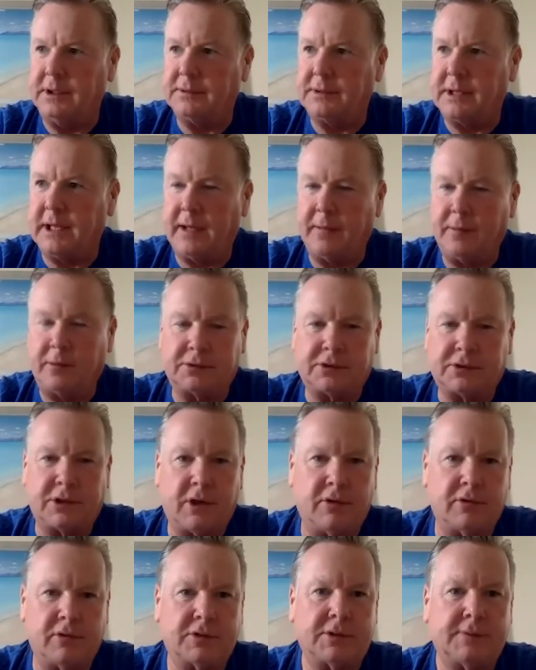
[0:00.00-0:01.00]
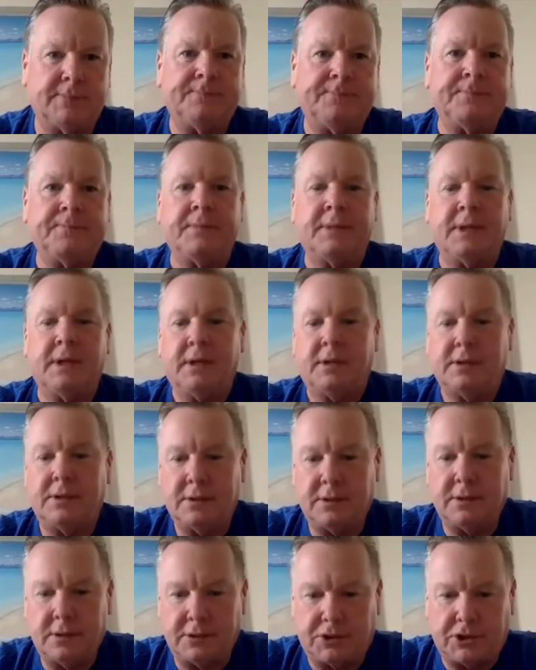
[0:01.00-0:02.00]
cable shows
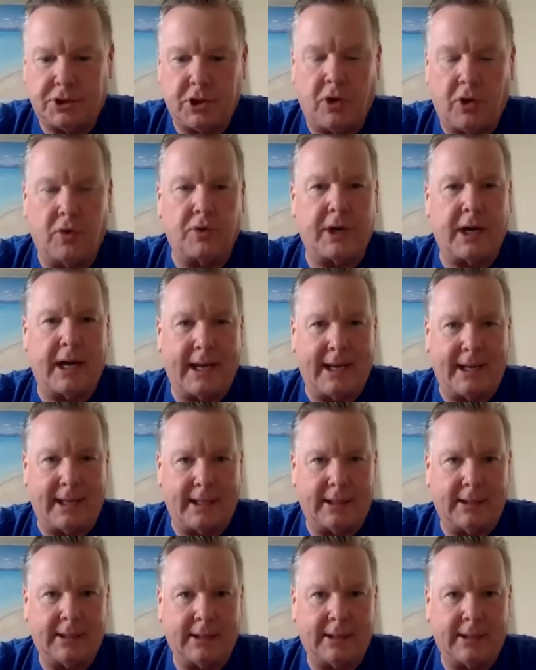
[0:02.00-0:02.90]
showed a